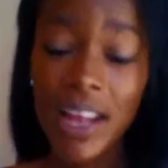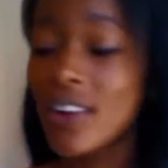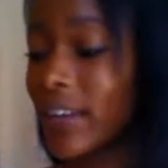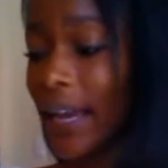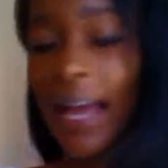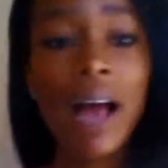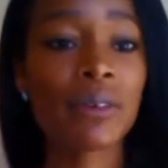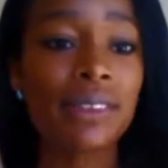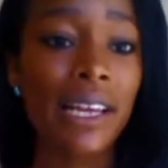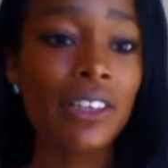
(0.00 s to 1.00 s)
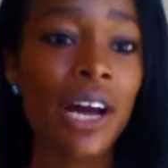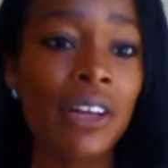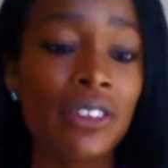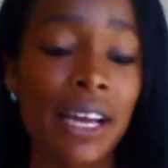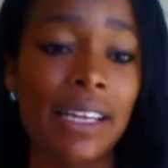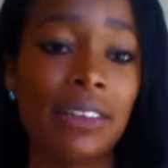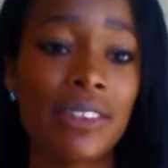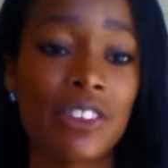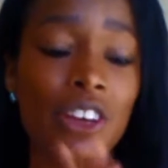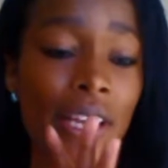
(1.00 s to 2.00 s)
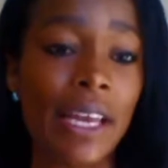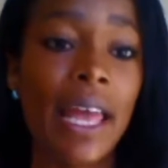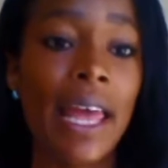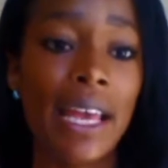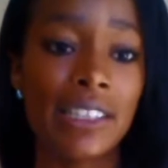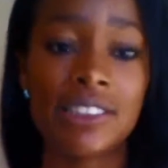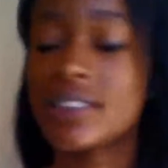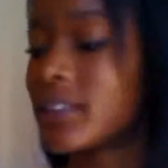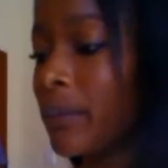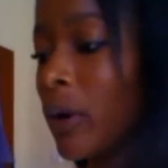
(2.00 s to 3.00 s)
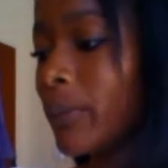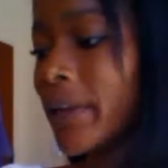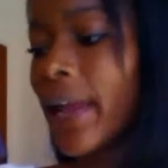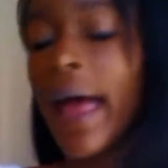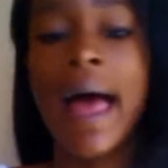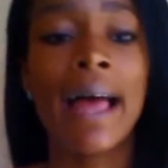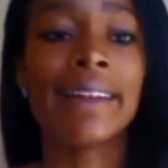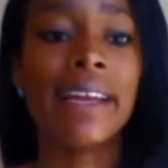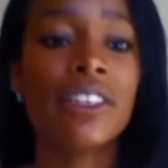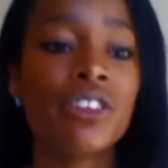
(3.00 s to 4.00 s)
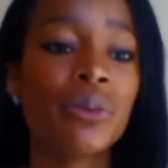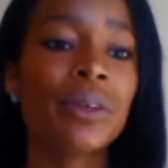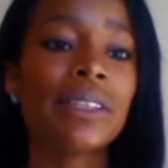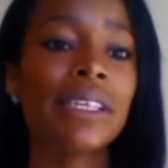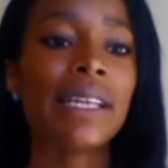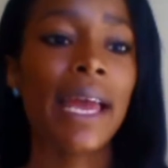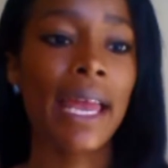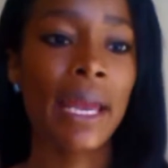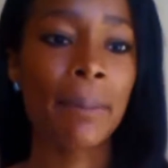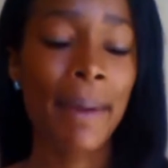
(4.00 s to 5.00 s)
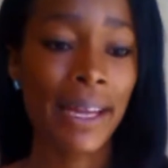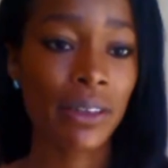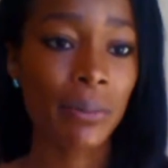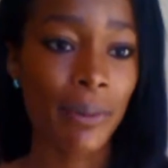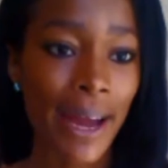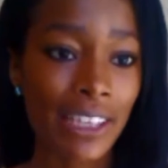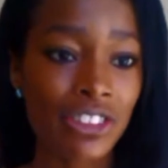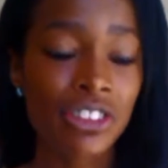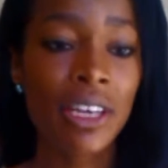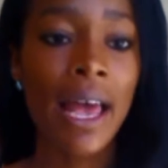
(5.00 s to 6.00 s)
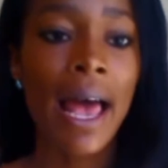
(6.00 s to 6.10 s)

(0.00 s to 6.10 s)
Okay, I will tell you how to cut out the stocking in just a moment. And then you will need a paddle brush.